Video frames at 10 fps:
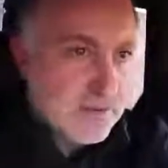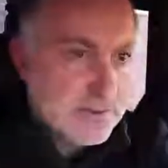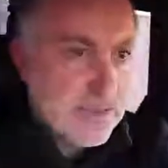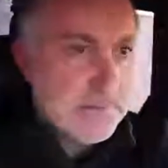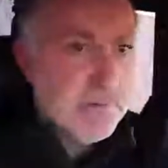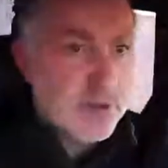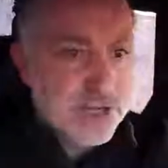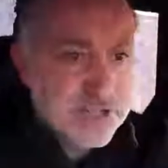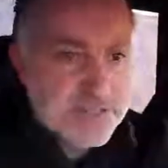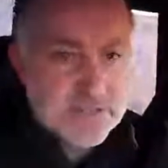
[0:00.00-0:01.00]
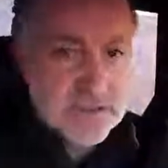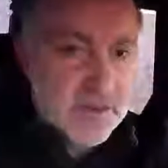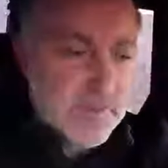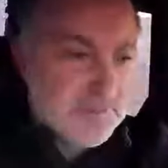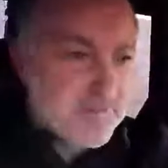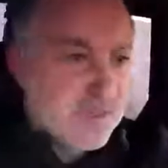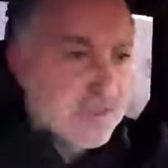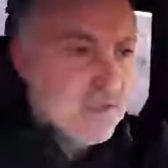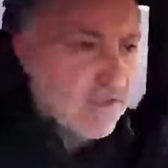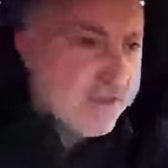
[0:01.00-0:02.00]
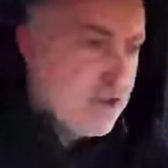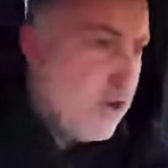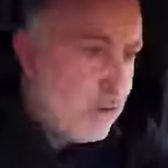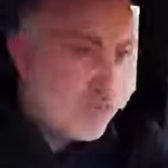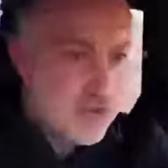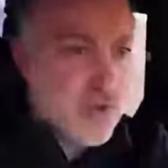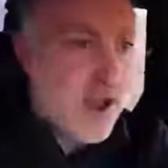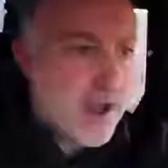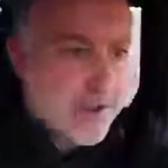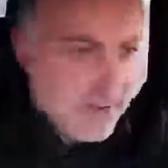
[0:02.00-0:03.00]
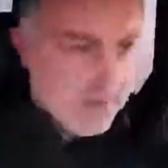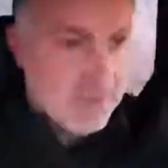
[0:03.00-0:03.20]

Some people just go try